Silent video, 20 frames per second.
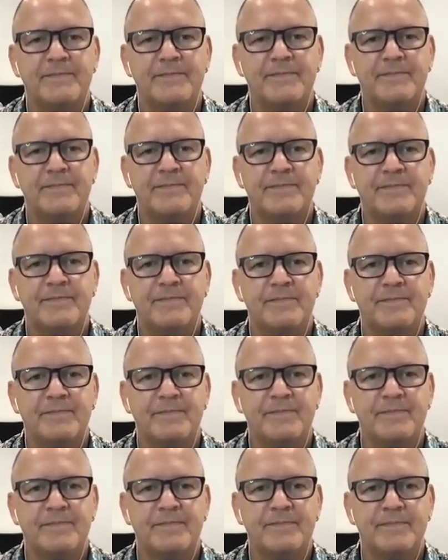
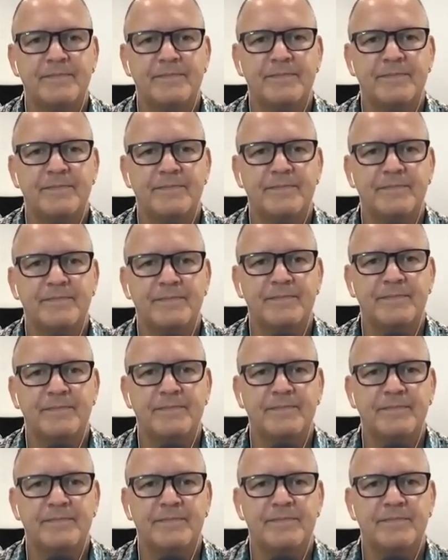
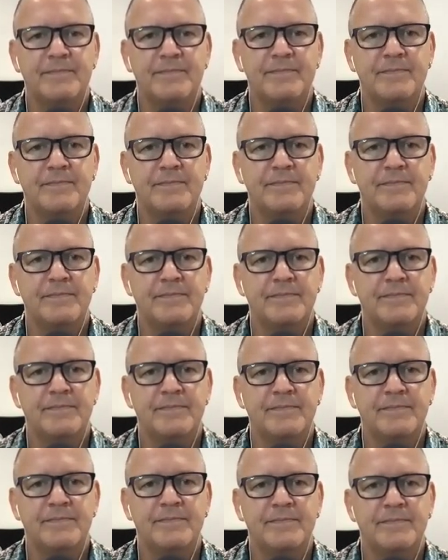
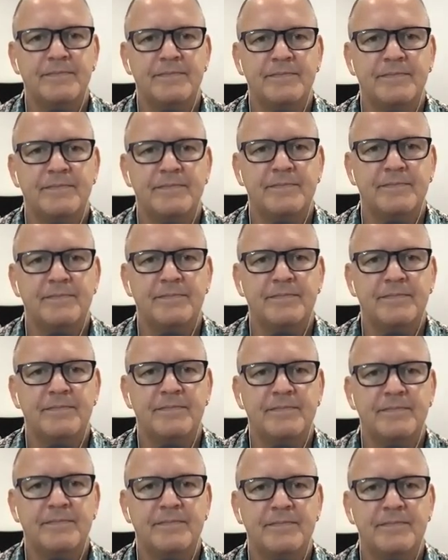
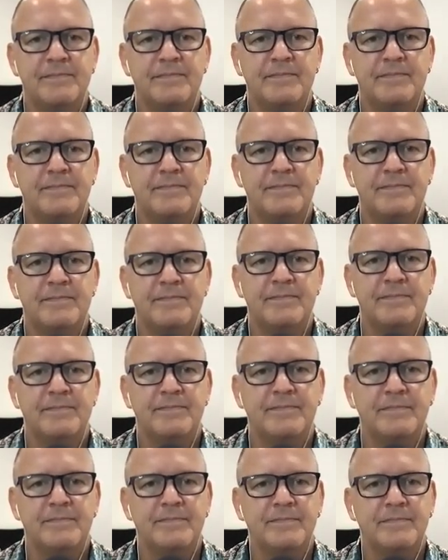
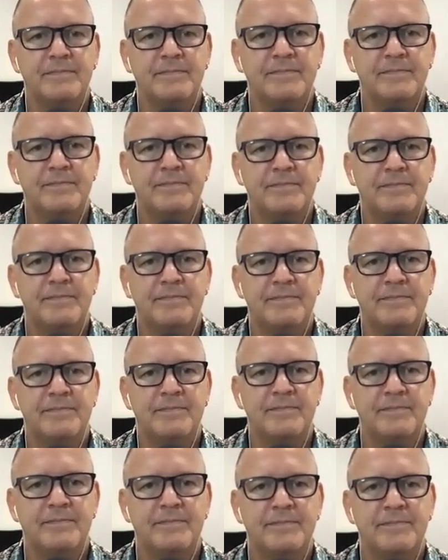
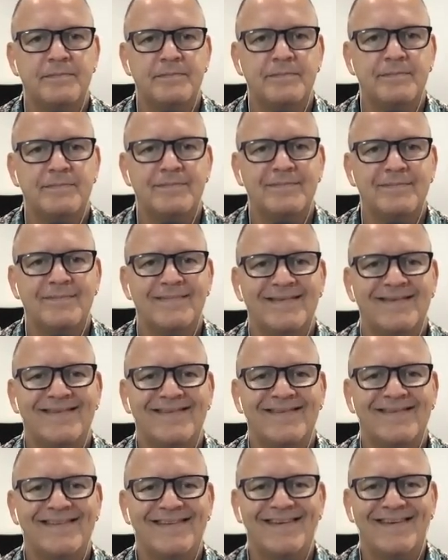
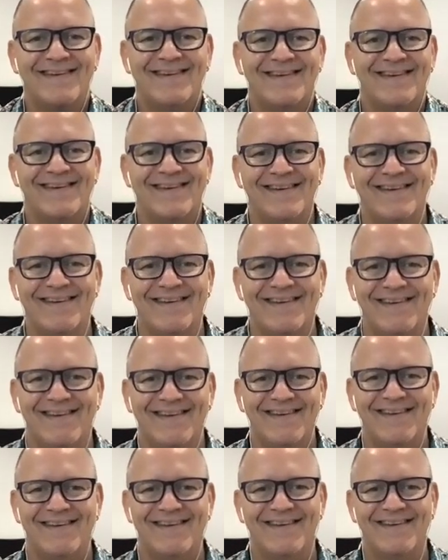This person isn't speaking.